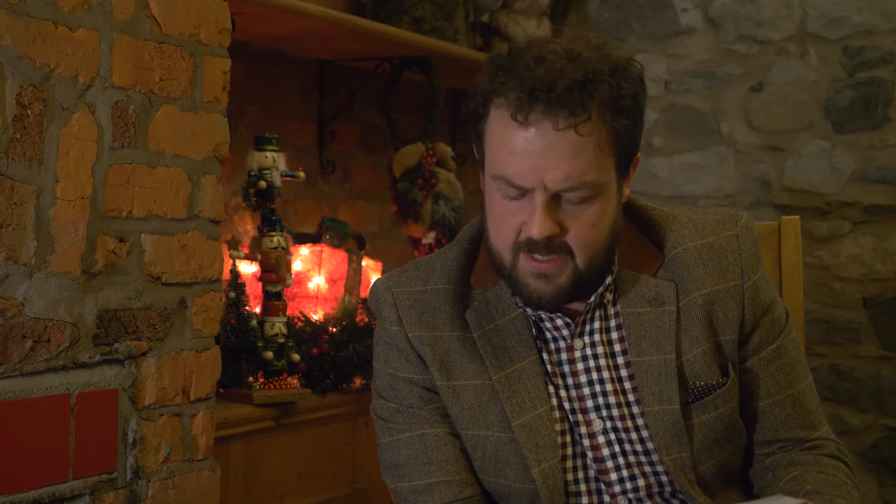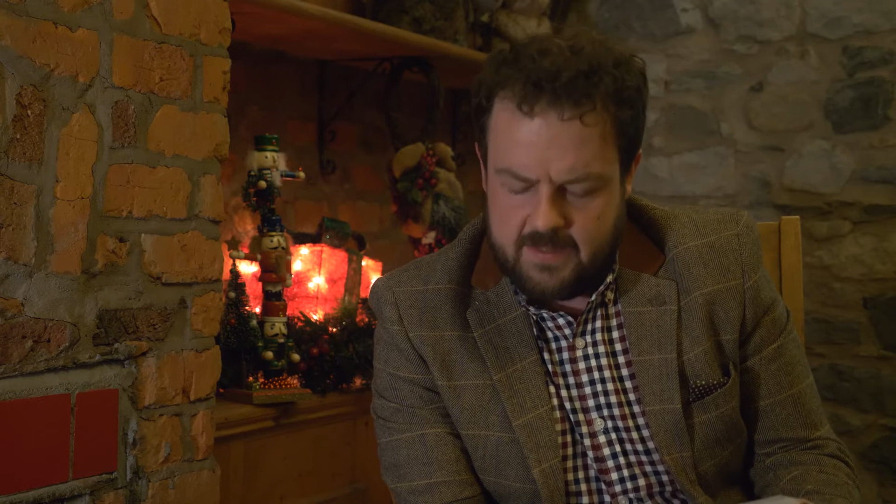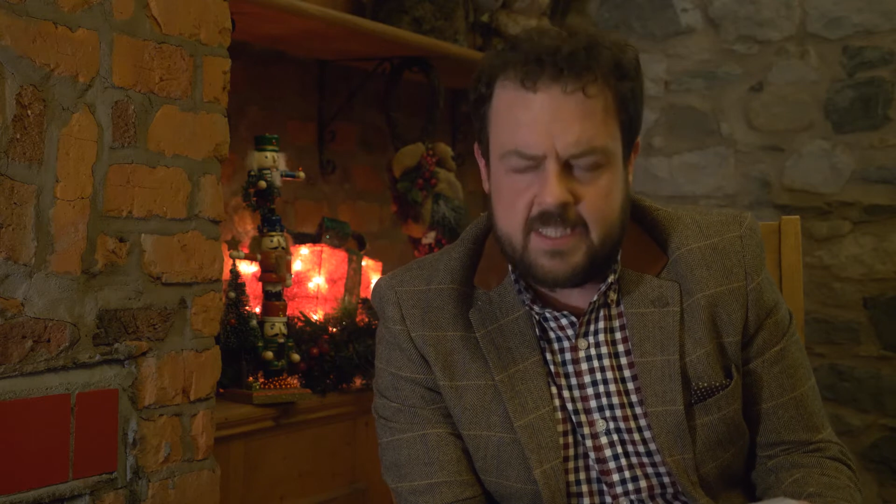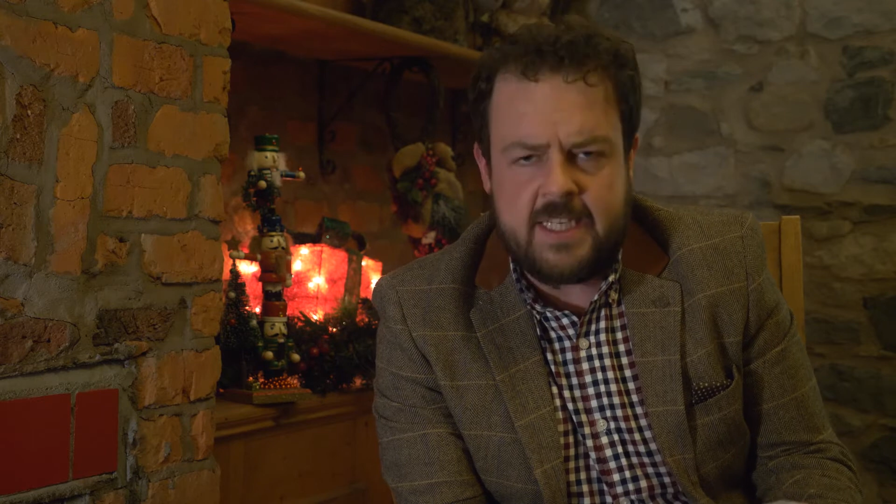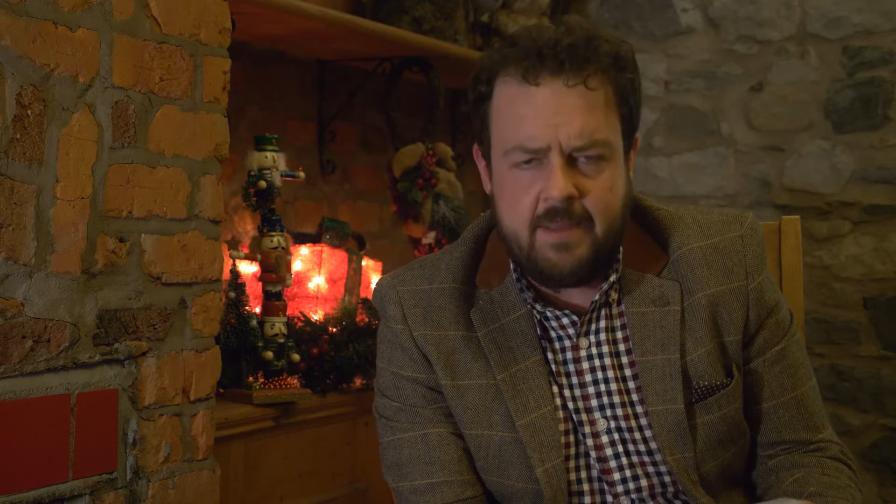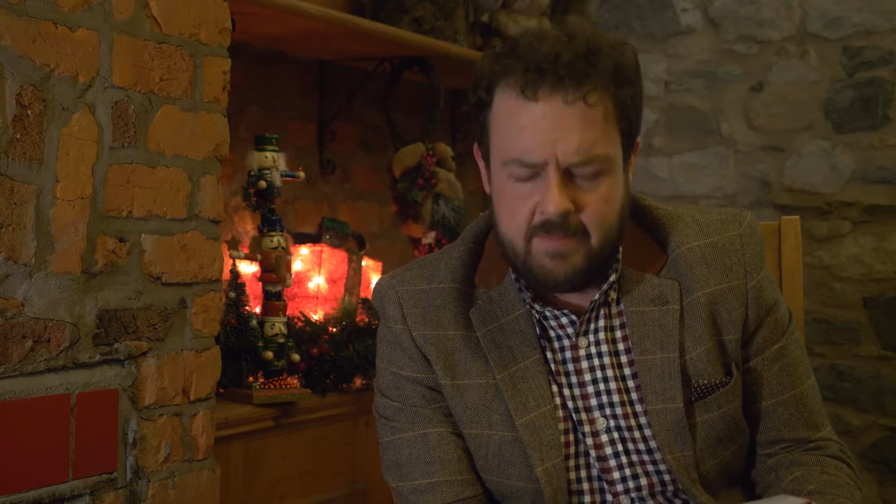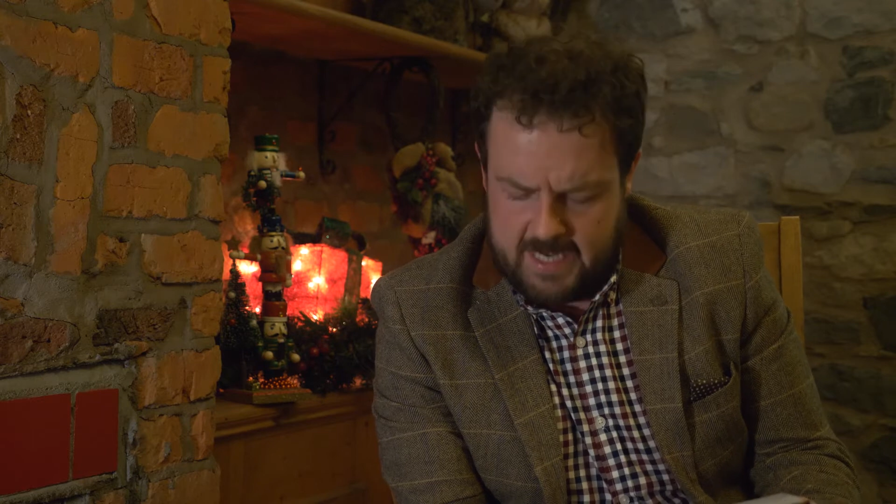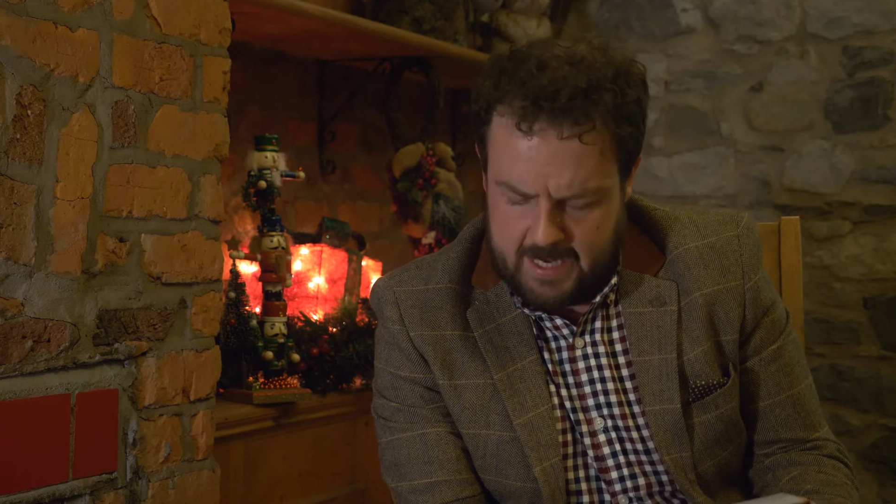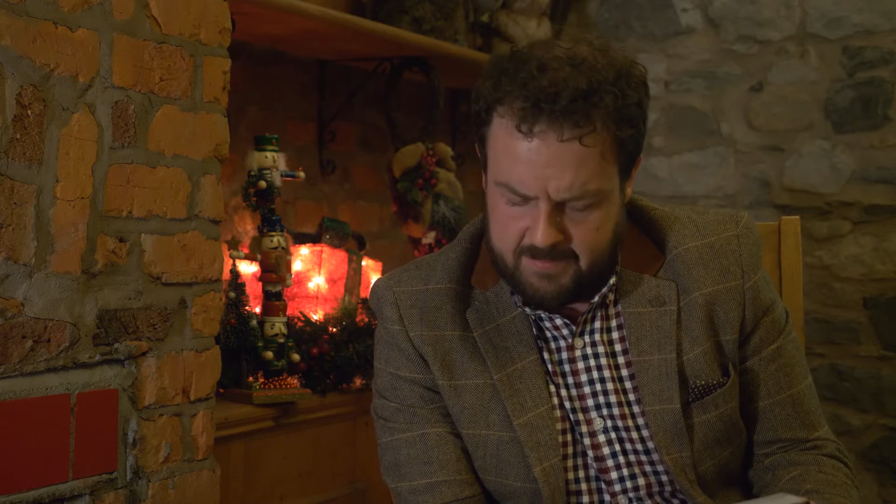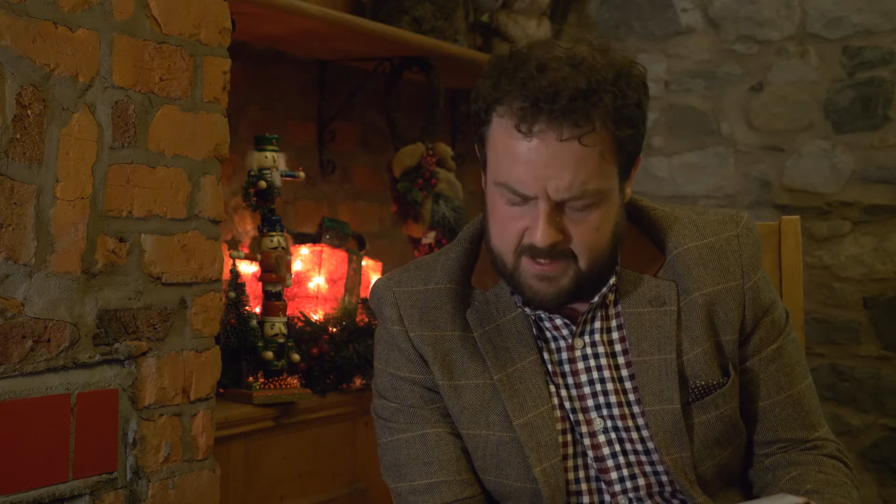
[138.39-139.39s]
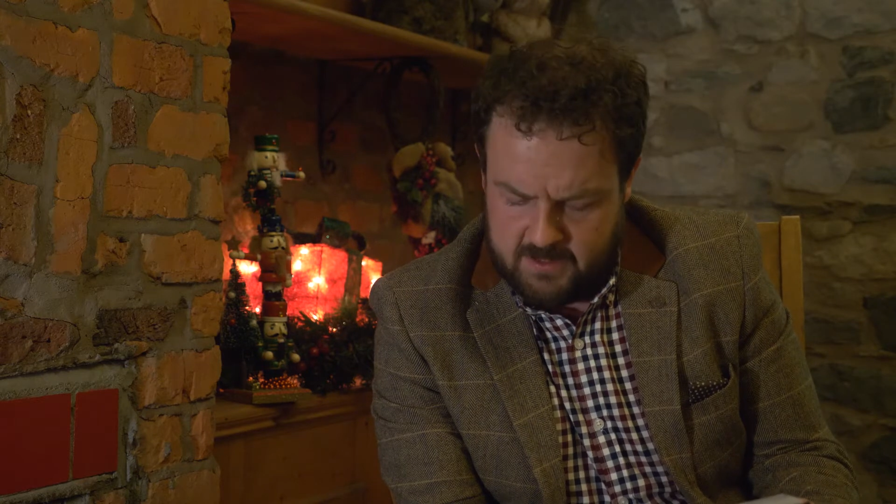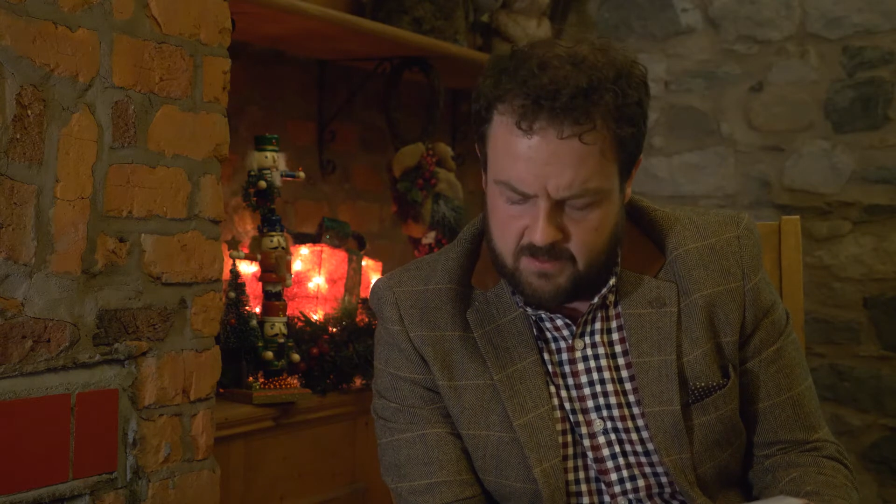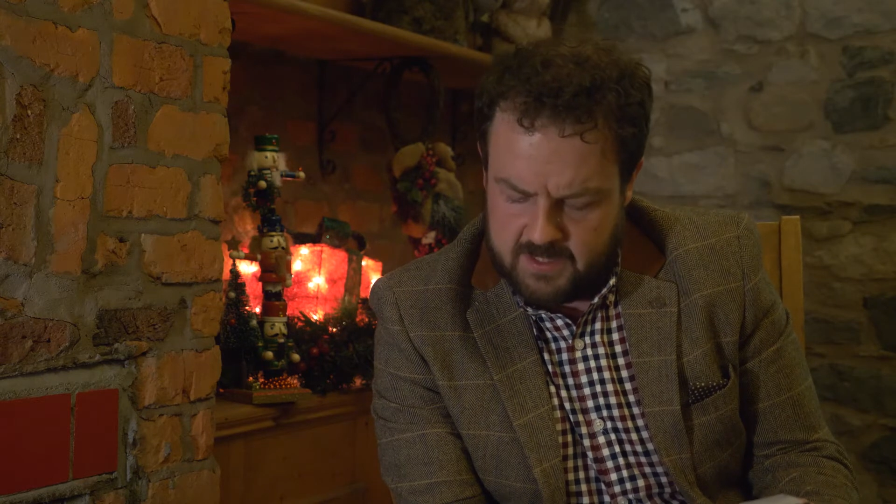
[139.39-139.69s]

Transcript: The team captains were